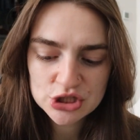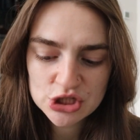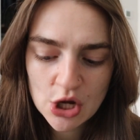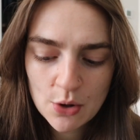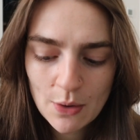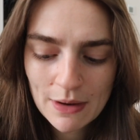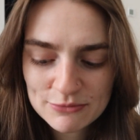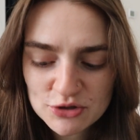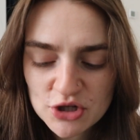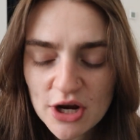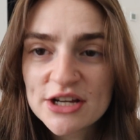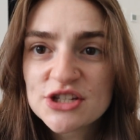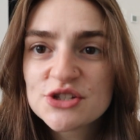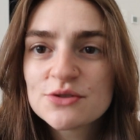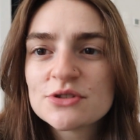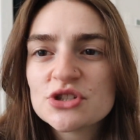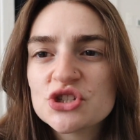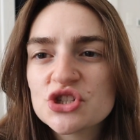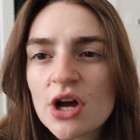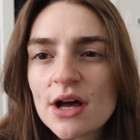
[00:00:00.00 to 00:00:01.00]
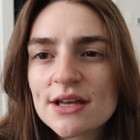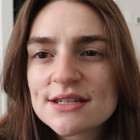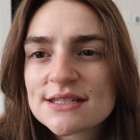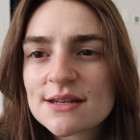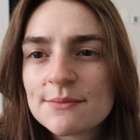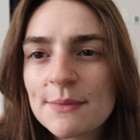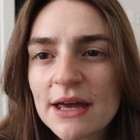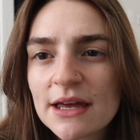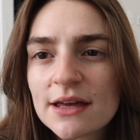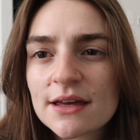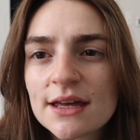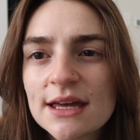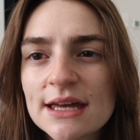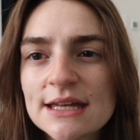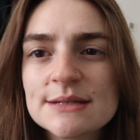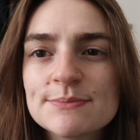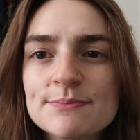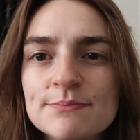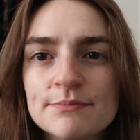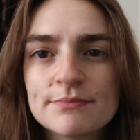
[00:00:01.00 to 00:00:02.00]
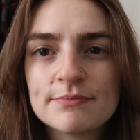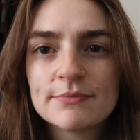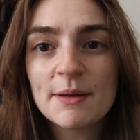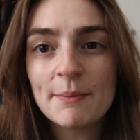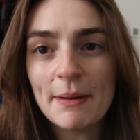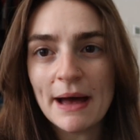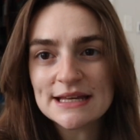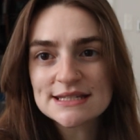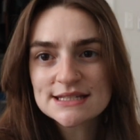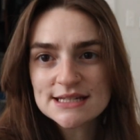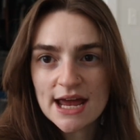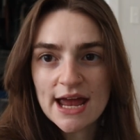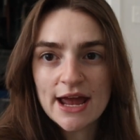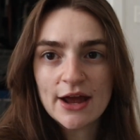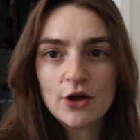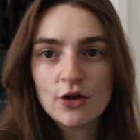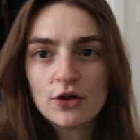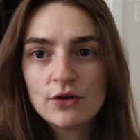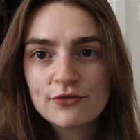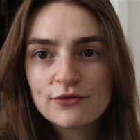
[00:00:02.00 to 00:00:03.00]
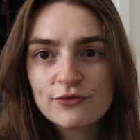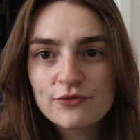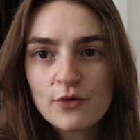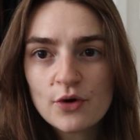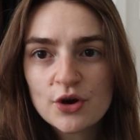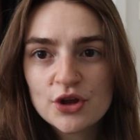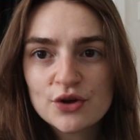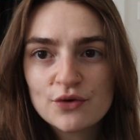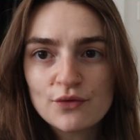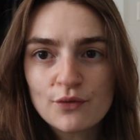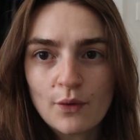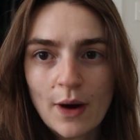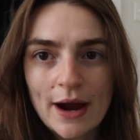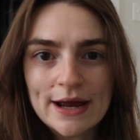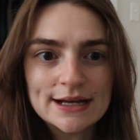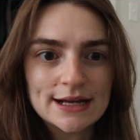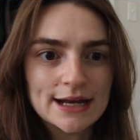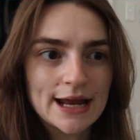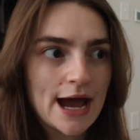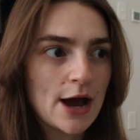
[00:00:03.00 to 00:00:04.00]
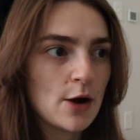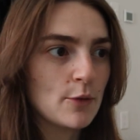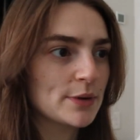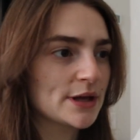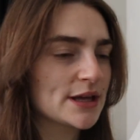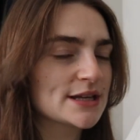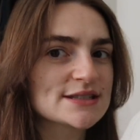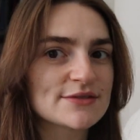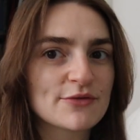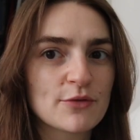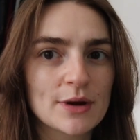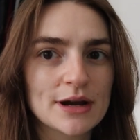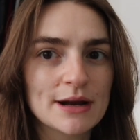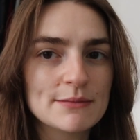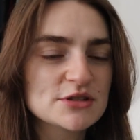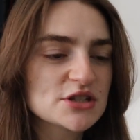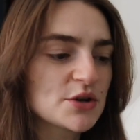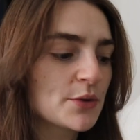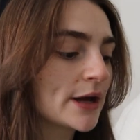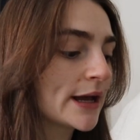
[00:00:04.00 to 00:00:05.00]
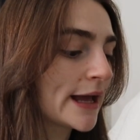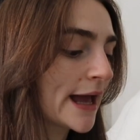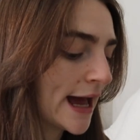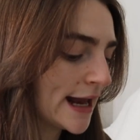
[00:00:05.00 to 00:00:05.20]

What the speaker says: so I'm trying to adjust to make it the best angle for you right now because of what I'm doing.